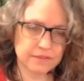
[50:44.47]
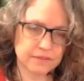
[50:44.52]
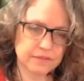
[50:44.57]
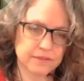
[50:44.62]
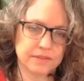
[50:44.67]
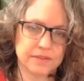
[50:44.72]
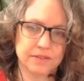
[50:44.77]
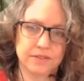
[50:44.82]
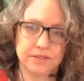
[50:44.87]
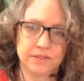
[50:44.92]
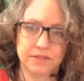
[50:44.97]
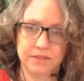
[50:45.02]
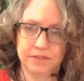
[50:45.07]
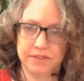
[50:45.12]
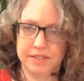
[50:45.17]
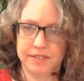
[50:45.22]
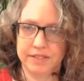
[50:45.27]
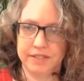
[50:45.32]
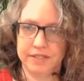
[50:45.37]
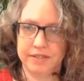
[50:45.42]
So
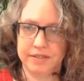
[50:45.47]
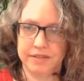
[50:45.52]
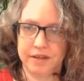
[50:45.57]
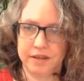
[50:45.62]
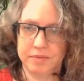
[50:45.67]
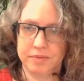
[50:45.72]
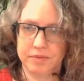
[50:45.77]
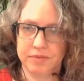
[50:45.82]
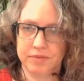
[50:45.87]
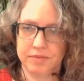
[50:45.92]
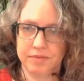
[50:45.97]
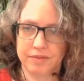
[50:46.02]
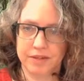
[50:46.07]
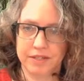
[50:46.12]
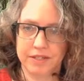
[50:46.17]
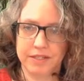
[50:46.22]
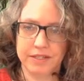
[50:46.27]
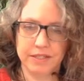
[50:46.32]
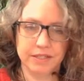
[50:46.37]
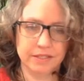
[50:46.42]
see, time isn't
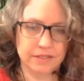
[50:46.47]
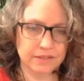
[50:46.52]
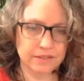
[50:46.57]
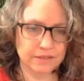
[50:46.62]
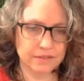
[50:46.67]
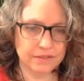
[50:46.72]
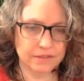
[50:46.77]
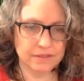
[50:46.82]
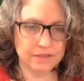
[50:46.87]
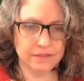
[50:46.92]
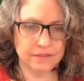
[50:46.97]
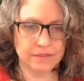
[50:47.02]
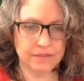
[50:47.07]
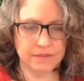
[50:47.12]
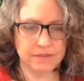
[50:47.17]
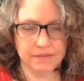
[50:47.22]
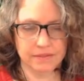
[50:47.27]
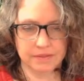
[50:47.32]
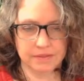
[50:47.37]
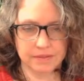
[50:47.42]
running.
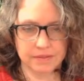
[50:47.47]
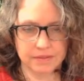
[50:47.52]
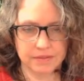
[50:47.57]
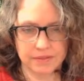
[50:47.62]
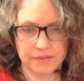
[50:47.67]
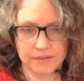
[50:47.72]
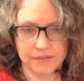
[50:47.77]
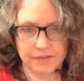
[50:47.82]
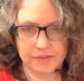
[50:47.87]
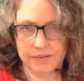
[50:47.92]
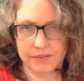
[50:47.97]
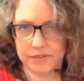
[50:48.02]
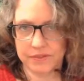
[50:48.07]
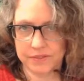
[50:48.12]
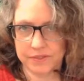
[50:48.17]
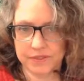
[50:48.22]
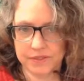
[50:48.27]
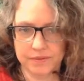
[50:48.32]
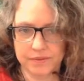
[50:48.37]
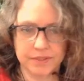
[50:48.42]
So
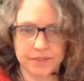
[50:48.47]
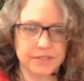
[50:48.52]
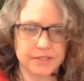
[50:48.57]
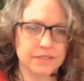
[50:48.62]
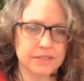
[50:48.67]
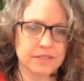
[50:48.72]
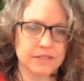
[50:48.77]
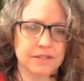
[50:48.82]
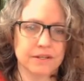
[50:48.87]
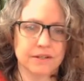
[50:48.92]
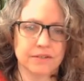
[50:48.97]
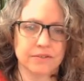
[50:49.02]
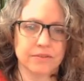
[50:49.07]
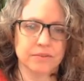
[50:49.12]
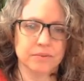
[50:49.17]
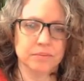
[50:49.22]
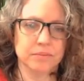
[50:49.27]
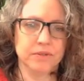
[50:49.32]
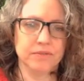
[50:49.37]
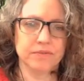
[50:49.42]
there's no reason to talk to
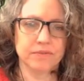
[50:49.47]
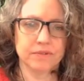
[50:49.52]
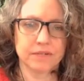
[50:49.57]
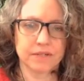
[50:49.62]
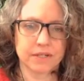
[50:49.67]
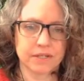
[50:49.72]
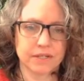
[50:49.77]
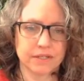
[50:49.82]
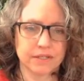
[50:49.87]
him before.